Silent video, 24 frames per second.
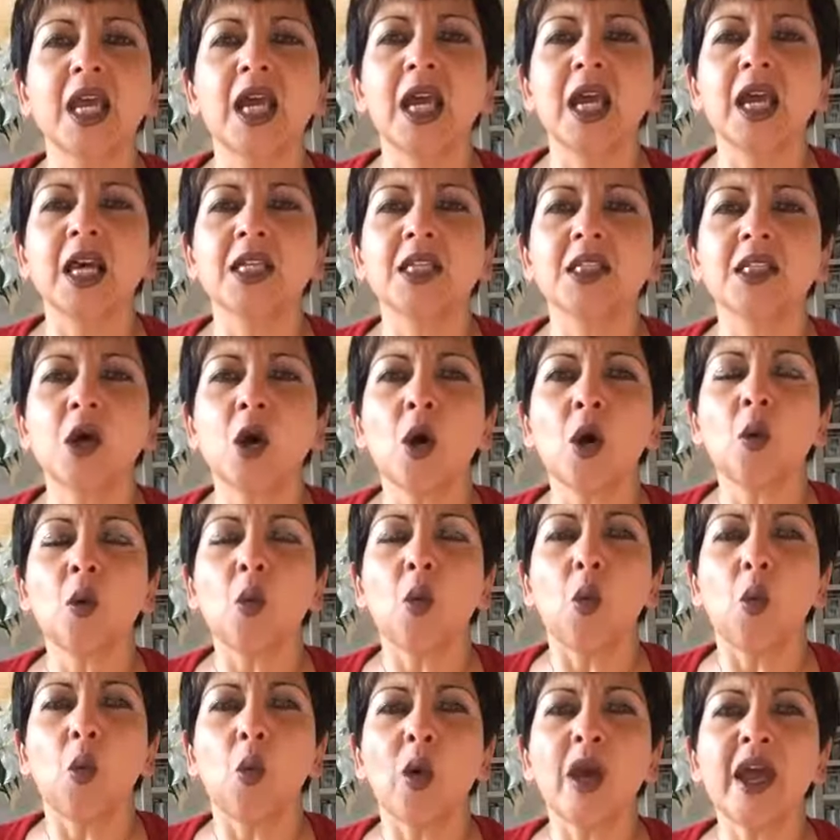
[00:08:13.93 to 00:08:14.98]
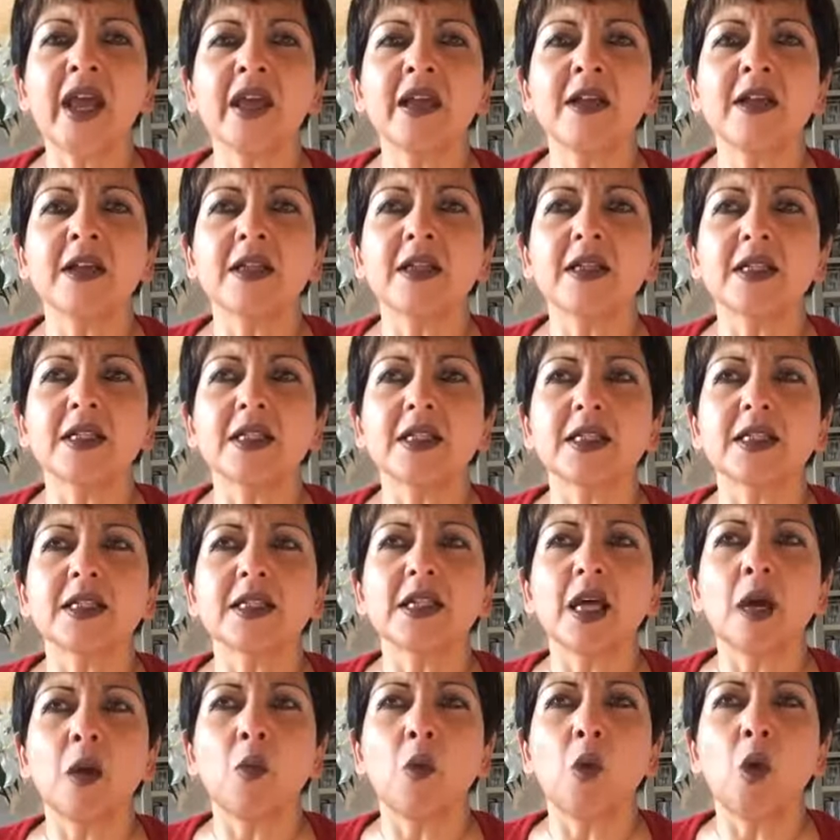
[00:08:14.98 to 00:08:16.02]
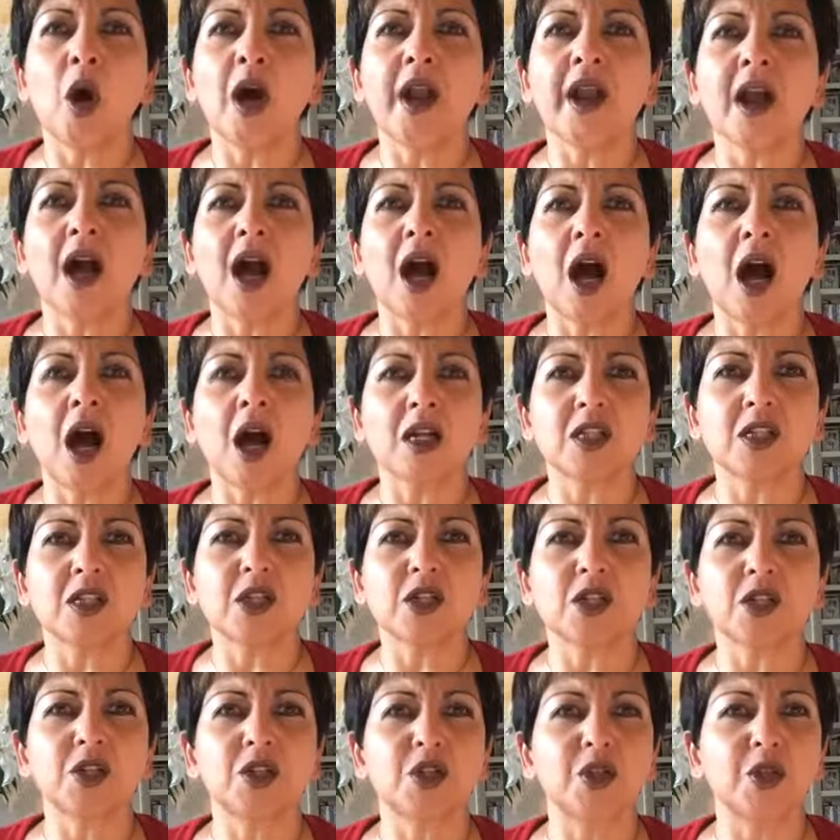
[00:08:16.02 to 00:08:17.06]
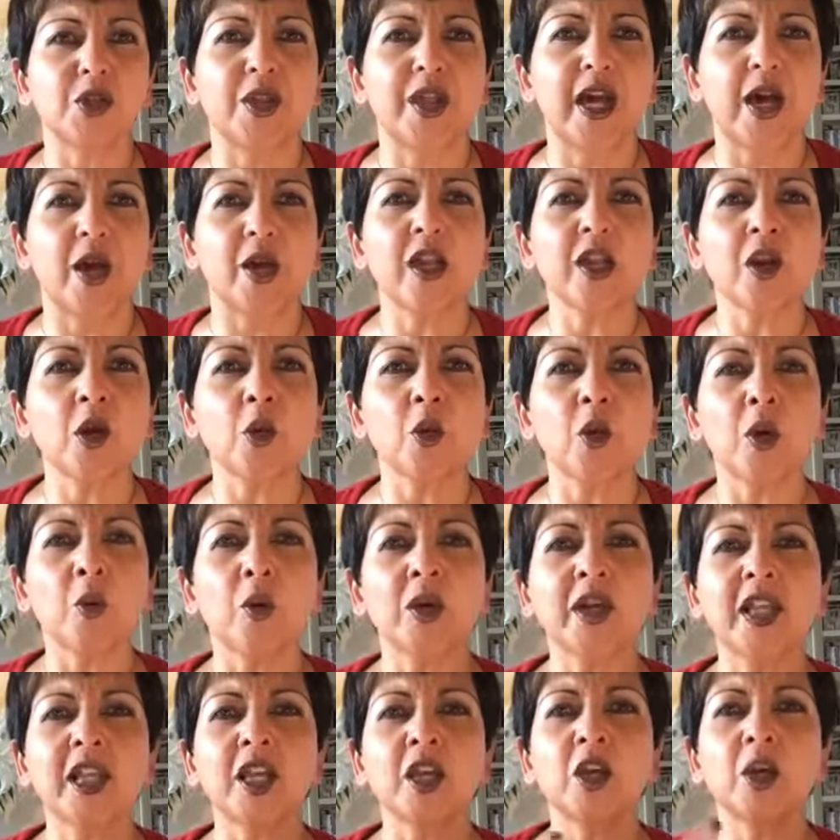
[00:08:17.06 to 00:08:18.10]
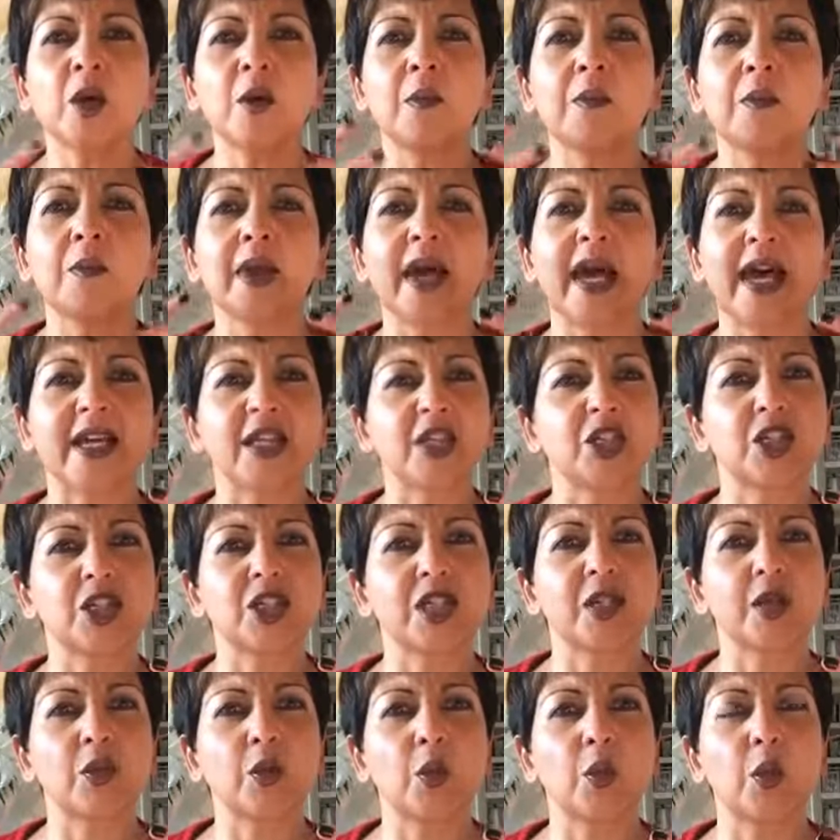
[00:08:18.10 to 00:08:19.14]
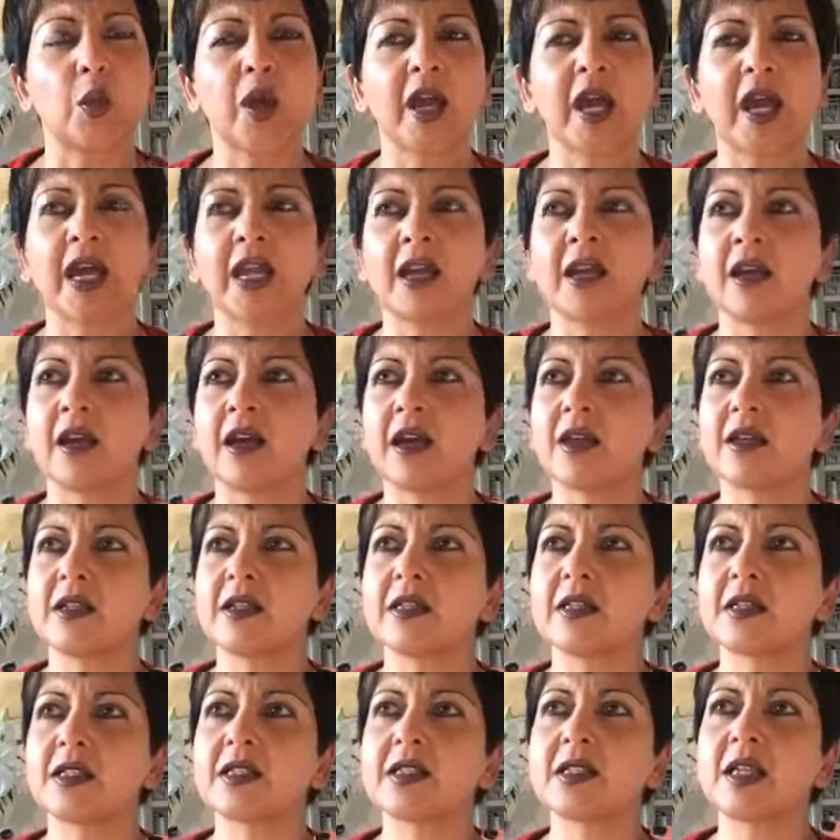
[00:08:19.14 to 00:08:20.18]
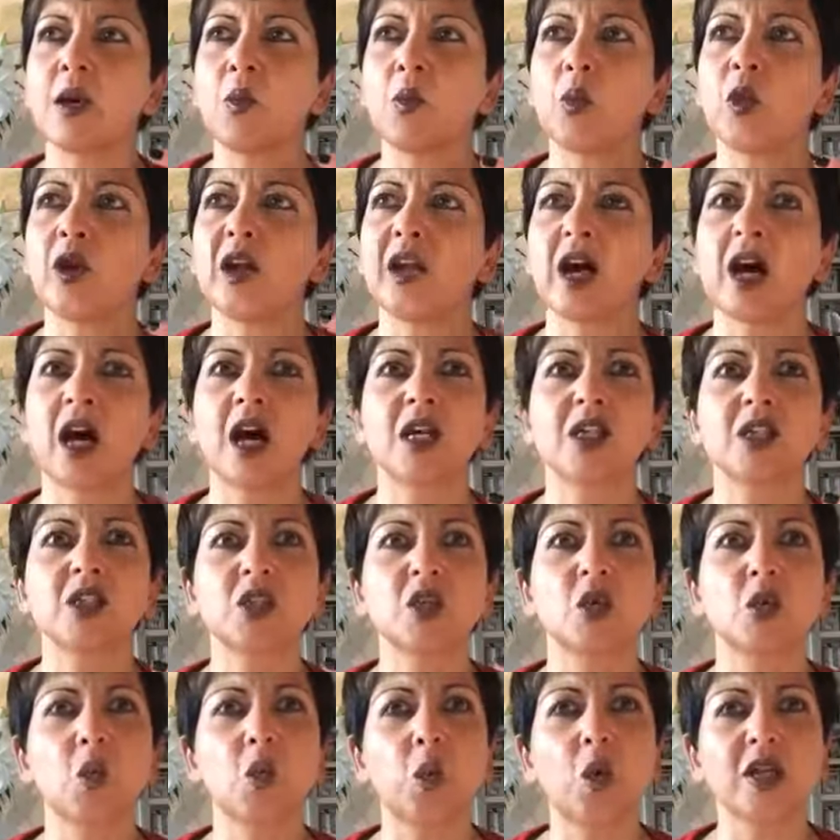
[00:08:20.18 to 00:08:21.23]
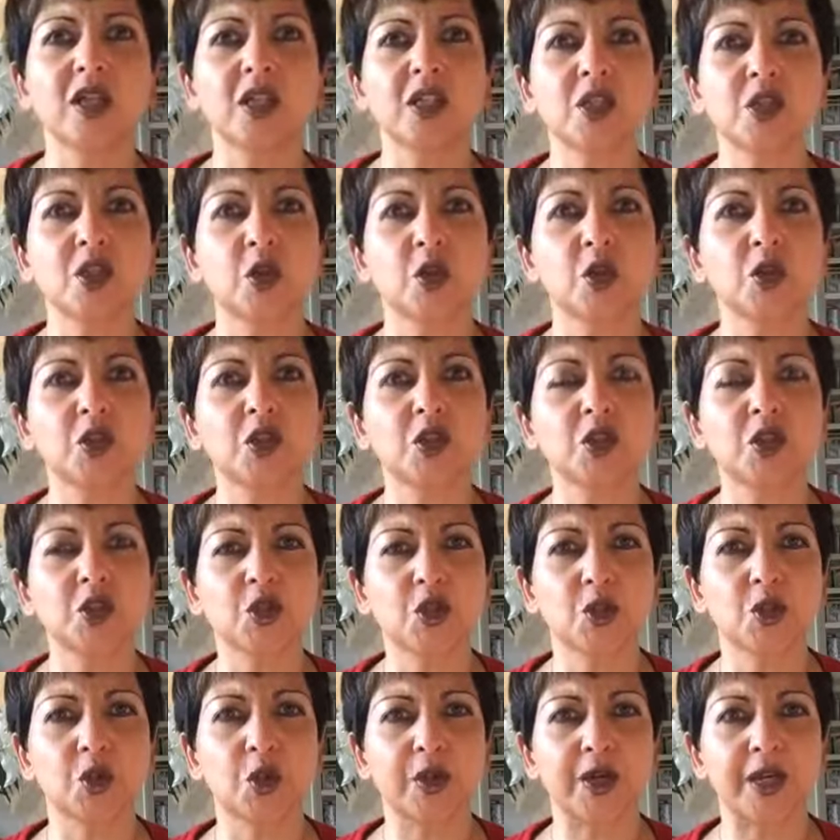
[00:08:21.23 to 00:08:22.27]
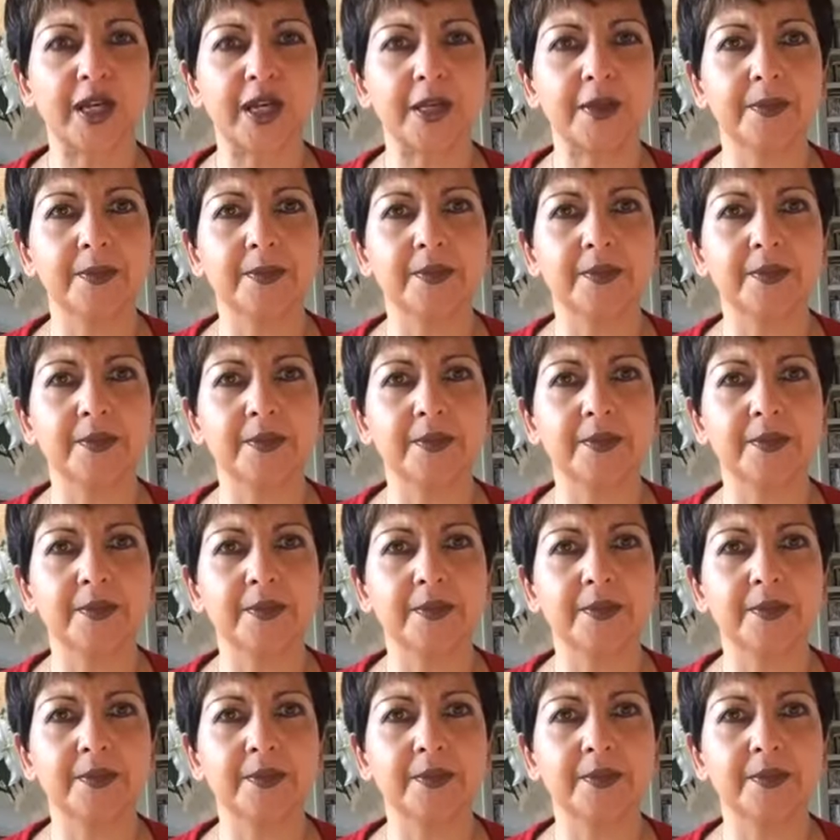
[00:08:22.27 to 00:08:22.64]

So when someone asks you that, you know, what can you imagine when someone asks you, what's your story?